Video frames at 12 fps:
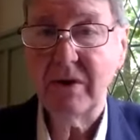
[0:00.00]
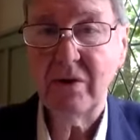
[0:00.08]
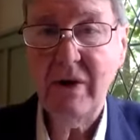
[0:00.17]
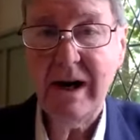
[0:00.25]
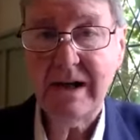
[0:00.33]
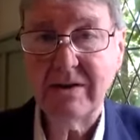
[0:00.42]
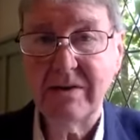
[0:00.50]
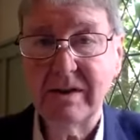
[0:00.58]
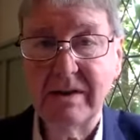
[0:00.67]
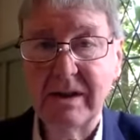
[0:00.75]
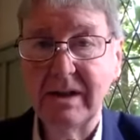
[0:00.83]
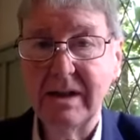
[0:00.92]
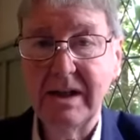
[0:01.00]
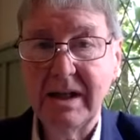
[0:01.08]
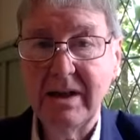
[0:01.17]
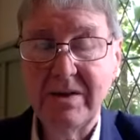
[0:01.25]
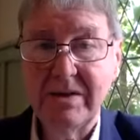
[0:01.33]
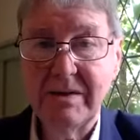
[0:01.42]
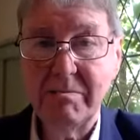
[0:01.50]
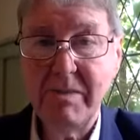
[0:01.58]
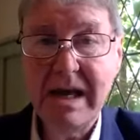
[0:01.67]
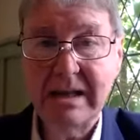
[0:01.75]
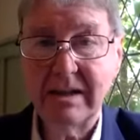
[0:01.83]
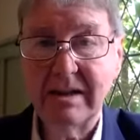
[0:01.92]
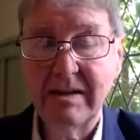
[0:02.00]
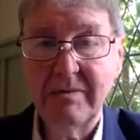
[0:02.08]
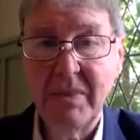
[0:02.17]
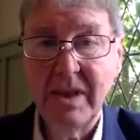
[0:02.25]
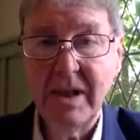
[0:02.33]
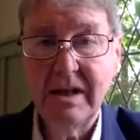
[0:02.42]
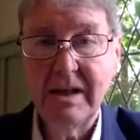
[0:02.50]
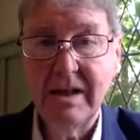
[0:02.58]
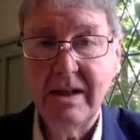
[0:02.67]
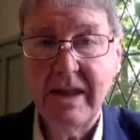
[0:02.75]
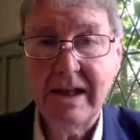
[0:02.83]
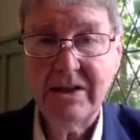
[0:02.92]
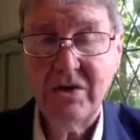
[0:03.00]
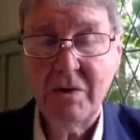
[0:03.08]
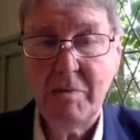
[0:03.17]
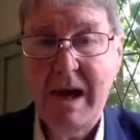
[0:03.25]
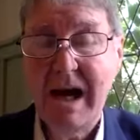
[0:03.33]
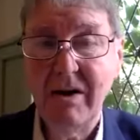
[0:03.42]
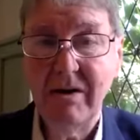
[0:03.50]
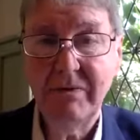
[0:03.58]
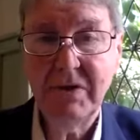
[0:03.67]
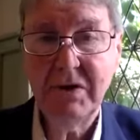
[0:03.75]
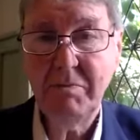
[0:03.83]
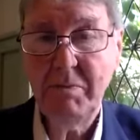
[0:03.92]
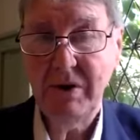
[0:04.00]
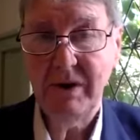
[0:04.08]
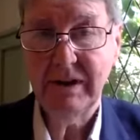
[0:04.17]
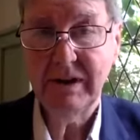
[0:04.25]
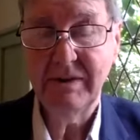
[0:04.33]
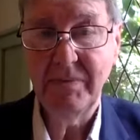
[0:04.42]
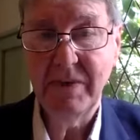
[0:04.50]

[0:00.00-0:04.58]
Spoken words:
cracks in the cement. That's the power of spirit.